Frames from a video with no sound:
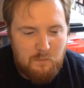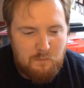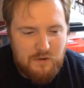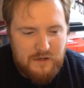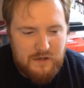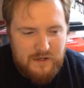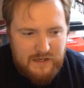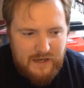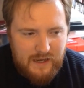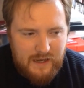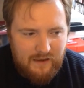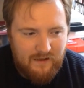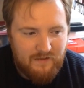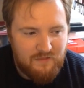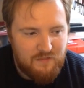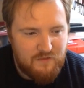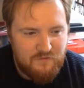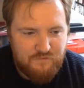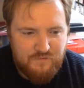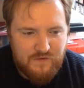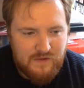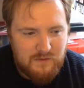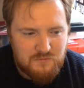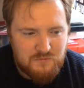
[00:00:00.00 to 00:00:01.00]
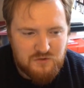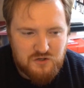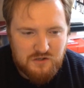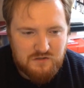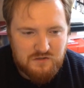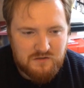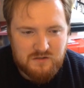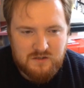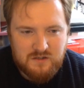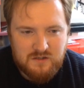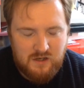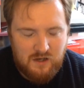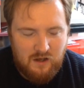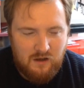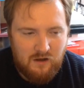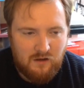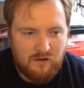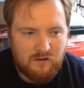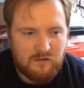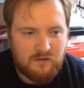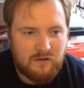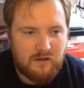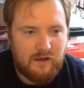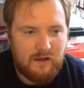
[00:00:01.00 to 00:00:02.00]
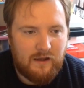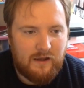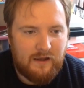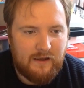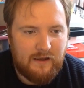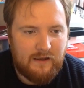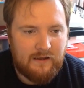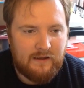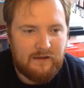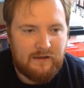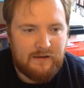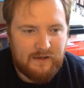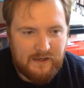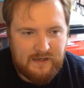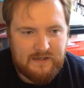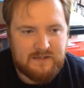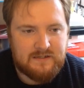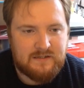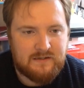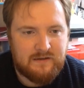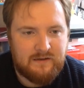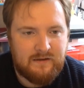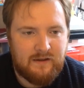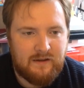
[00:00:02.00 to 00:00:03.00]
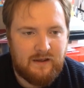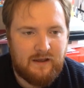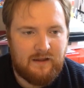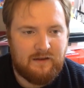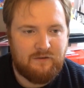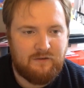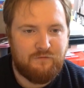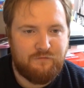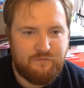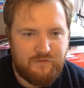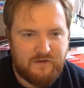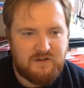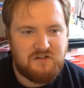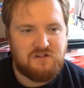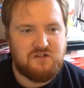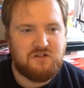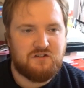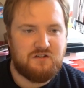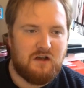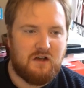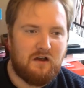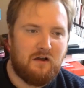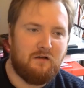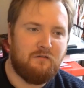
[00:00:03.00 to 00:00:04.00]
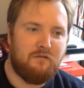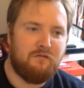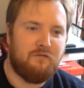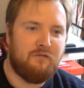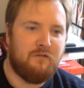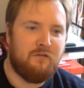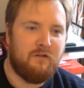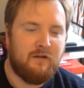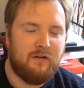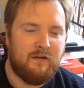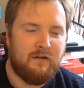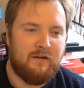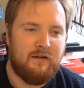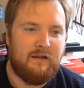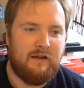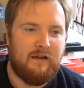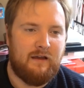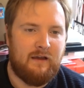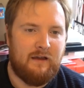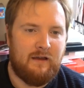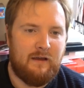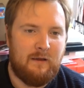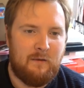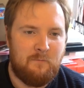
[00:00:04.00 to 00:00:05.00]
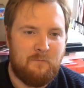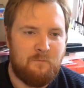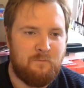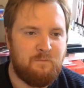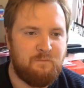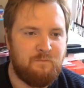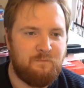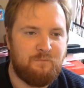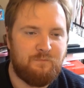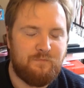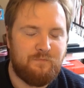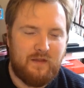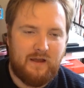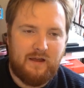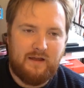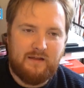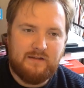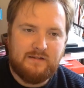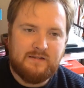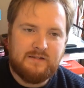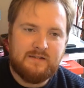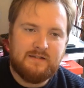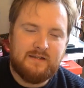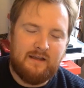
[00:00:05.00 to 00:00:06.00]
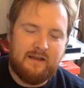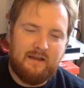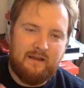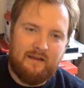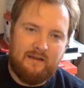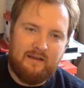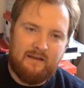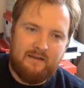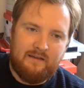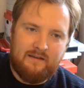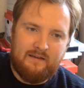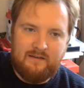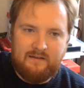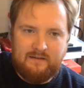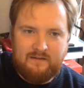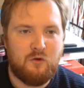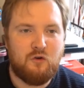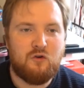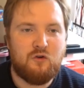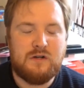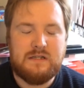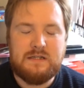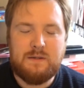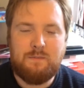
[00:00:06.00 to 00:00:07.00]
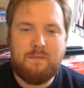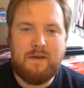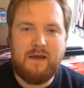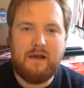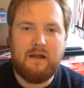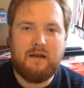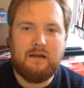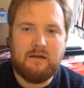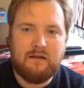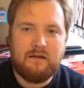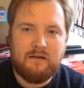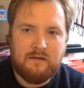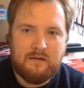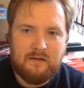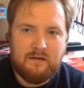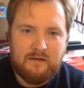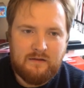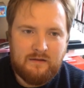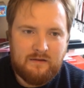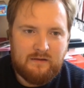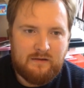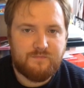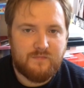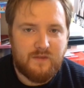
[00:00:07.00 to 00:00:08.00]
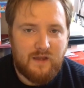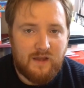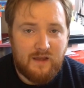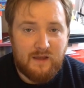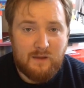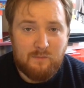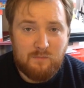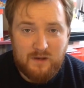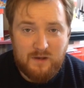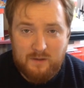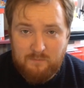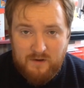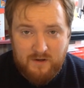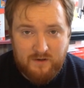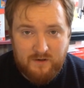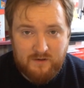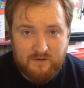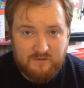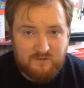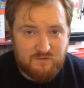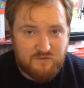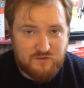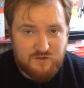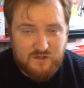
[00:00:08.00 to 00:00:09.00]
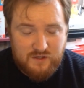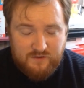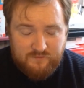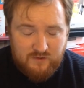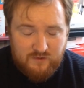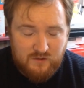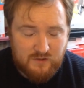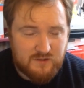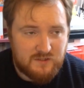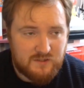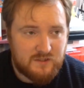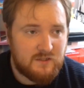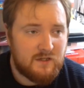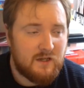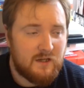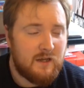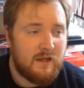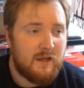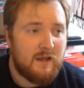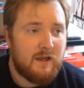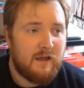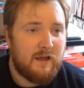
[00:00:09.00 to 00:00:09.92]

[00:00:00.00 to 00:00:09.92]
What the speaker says: But yeah, the film trundles along nicely and finishes off as Grisabella, played by Jennifer Hudson,